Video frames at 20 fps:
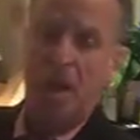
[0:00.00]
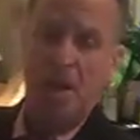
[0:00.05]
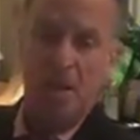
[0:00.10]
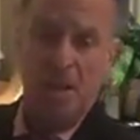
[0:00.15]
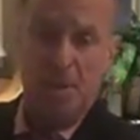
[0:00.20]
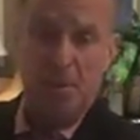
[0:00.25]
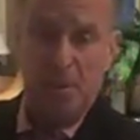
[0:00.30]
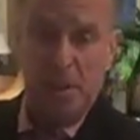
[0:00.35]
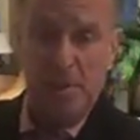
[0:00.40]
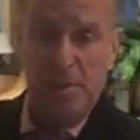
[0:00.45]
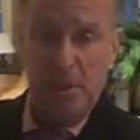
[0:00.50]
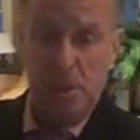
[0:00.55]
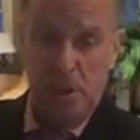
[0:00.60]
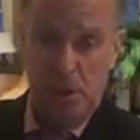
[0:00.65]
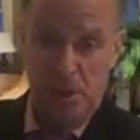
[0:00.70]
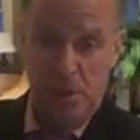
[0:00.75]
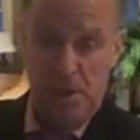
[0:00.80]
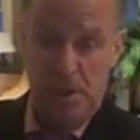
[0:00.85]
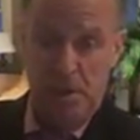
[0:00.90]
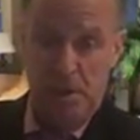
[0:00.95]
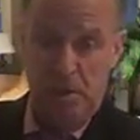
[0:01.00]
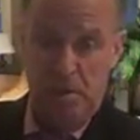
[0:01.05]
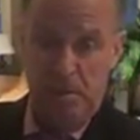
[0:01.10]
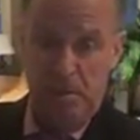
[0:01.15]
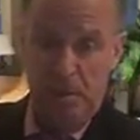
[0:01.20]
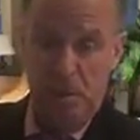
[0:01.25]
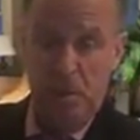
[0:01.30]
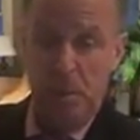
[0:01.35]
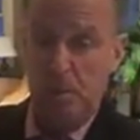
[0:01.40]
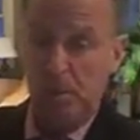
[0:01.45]
the previous year
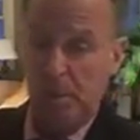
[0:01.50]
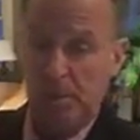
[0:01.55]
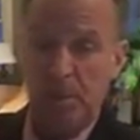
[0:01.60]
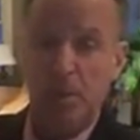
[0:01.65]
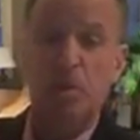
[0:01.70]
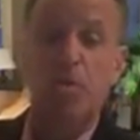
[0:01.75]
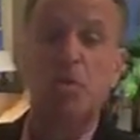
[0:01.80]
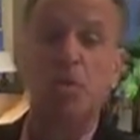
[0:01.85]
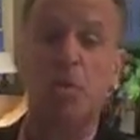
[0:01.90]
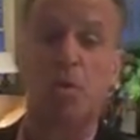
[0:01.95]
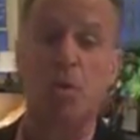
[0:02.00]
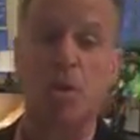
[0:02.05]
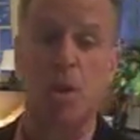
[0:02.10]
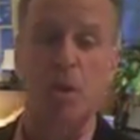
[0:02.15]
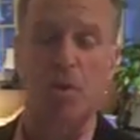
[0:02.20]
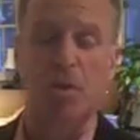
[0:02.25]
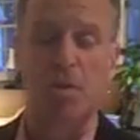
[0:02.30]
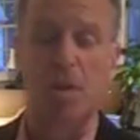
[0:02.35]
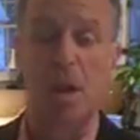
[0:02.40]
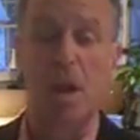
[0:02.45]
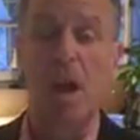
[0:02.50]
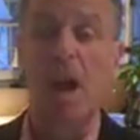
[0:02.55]
or the previous 2 years,